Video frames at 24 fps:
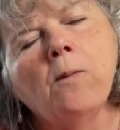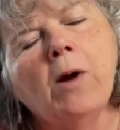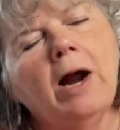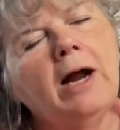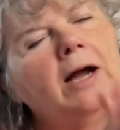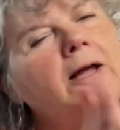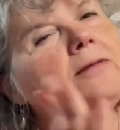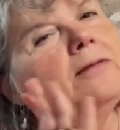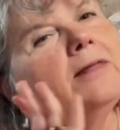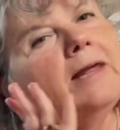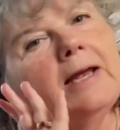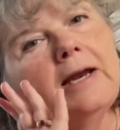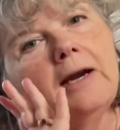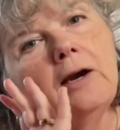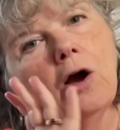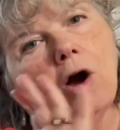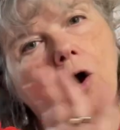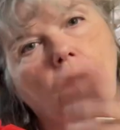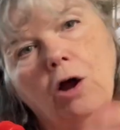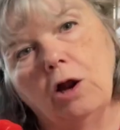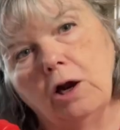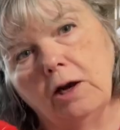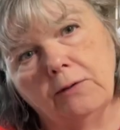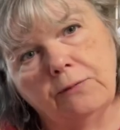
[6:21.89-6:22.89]
And then
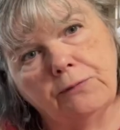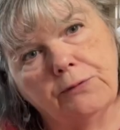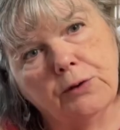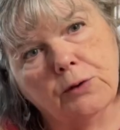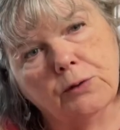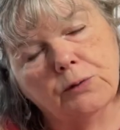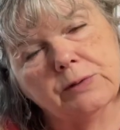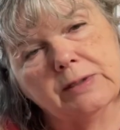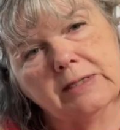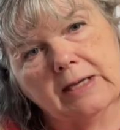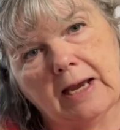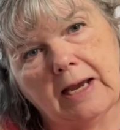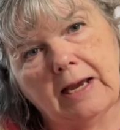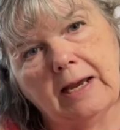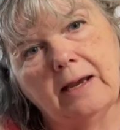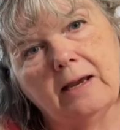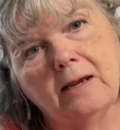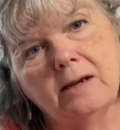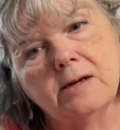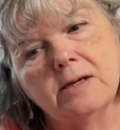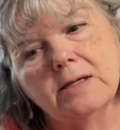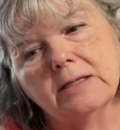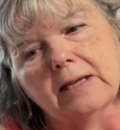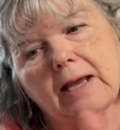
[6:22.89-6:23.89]
all of those
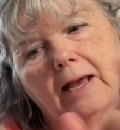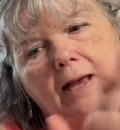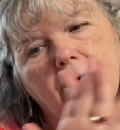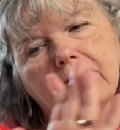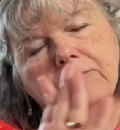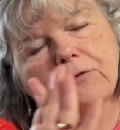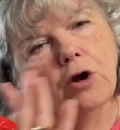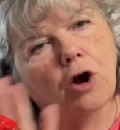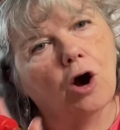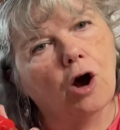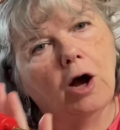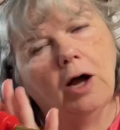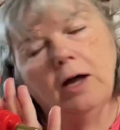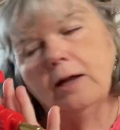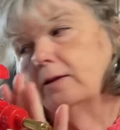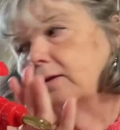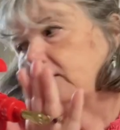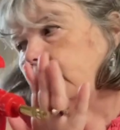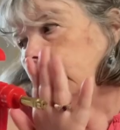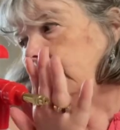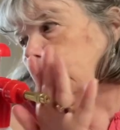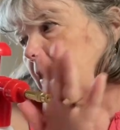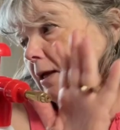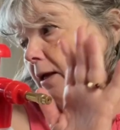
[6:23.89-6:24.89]
eggs have got
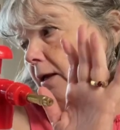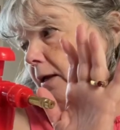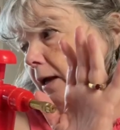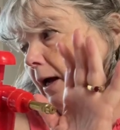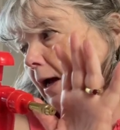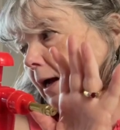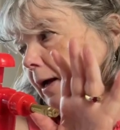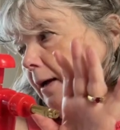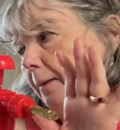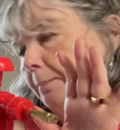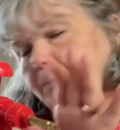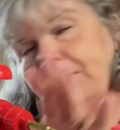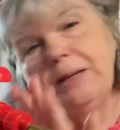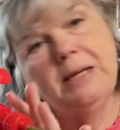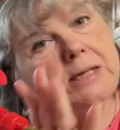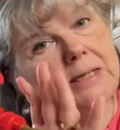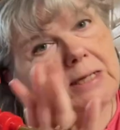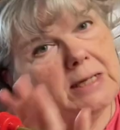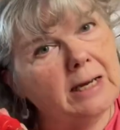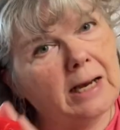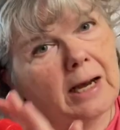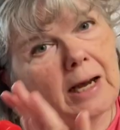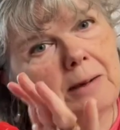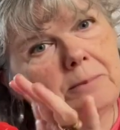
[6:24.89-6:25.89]
the uh, B
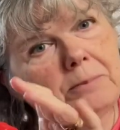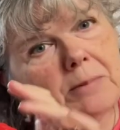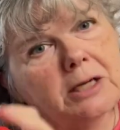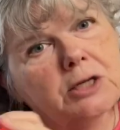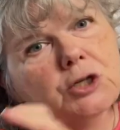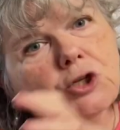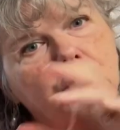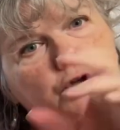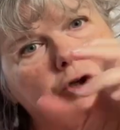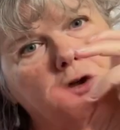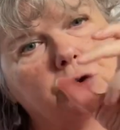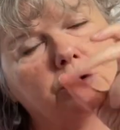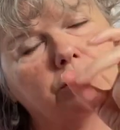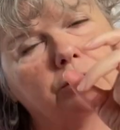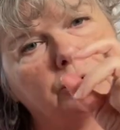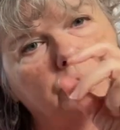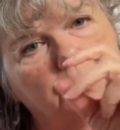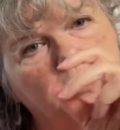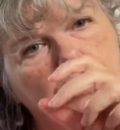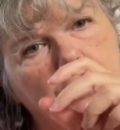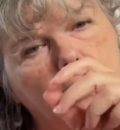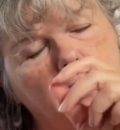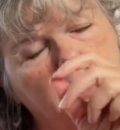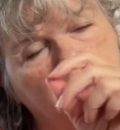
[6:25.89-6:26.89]
T I
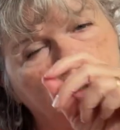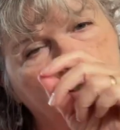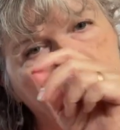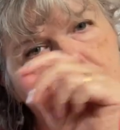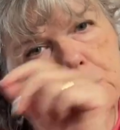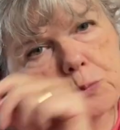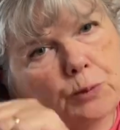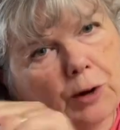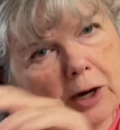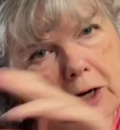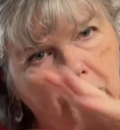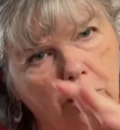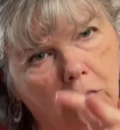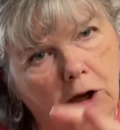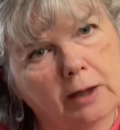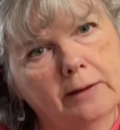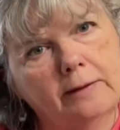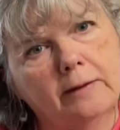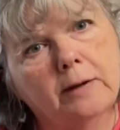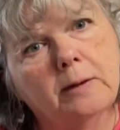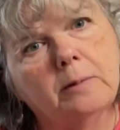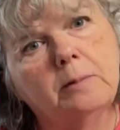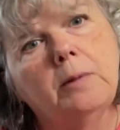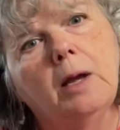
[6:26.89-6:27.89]
mixture sprayed on
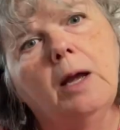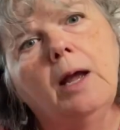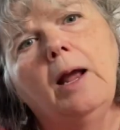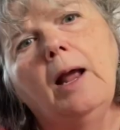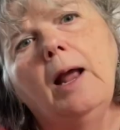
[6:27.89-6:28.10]
them,